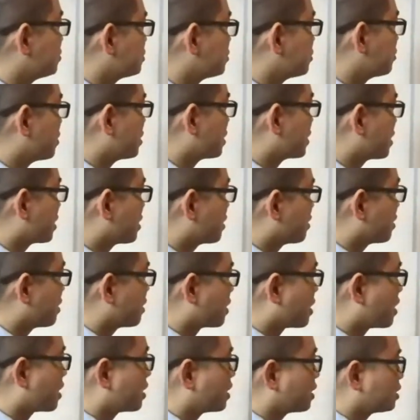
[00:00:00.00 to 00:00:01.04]
so I
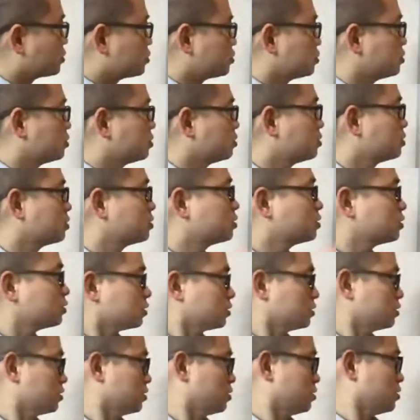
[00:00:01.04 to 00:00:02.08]
can't actually
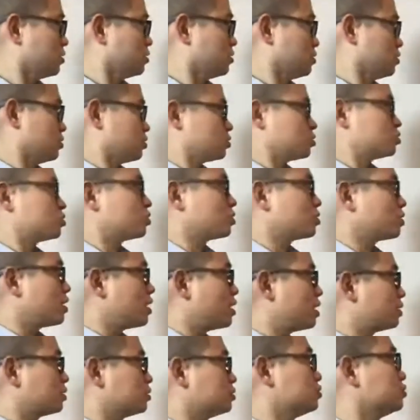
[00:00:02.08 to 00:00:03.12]
show you how
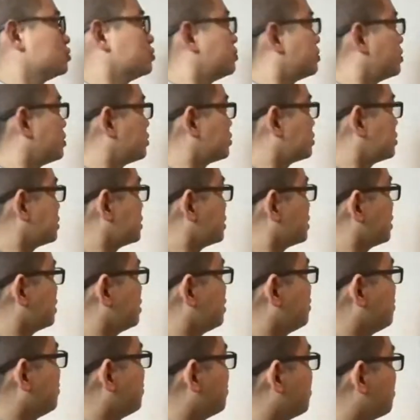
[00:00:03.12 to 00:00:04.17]
to do the pulse in
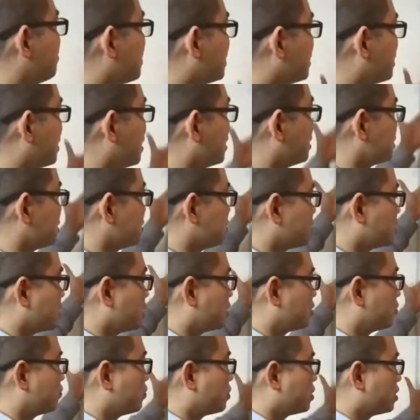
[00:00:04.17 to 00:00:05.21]
here. But there's another
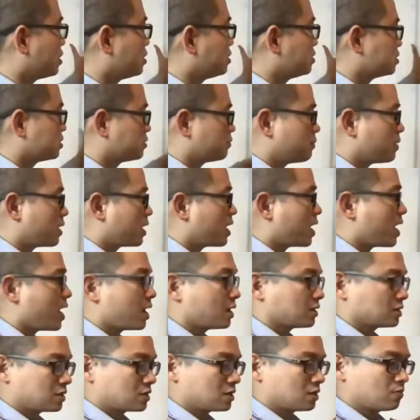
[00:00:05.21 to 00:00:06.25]
way, just by
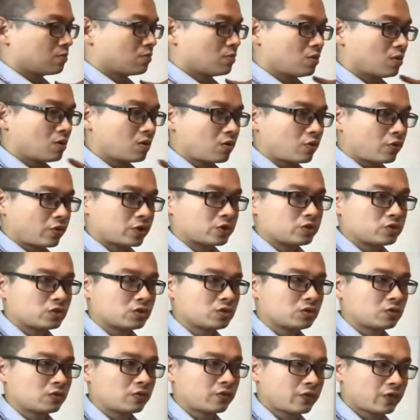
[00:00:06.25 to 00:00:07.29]
asking more questions
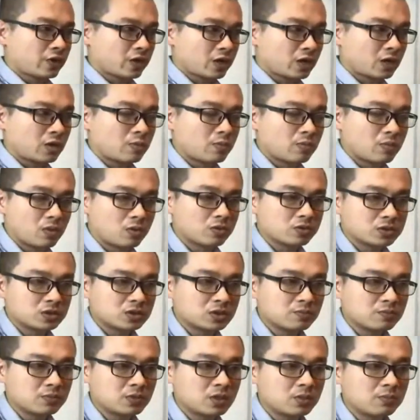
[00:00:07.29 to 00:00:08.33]
to figure out more
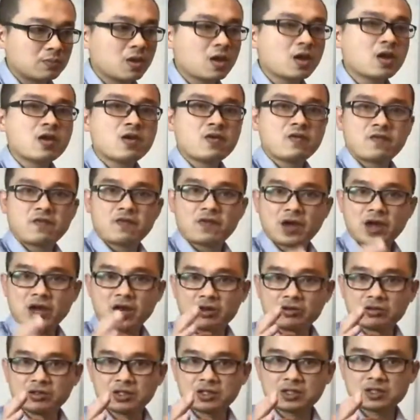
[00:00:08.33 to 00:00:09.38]
symptom, find out
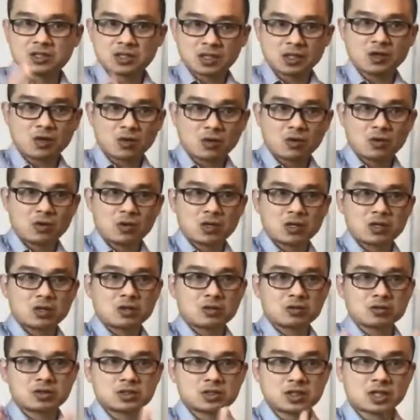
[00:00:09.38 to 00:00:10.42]
the sick organ or
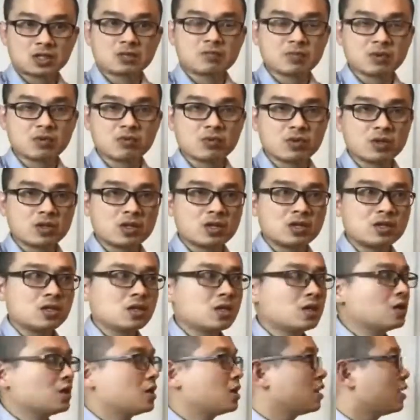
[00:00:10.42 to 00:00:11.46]
sick meridian,
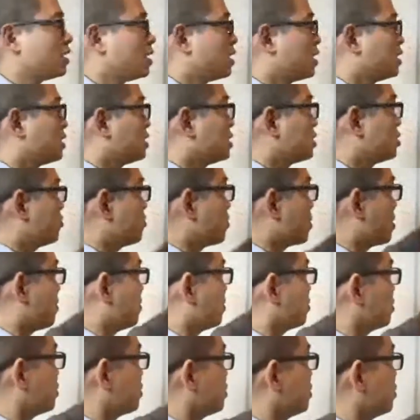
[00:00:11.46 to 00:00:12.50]
and then you'll be able
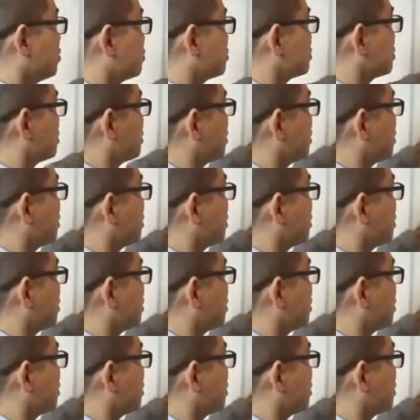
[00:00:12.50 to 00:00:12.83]
to use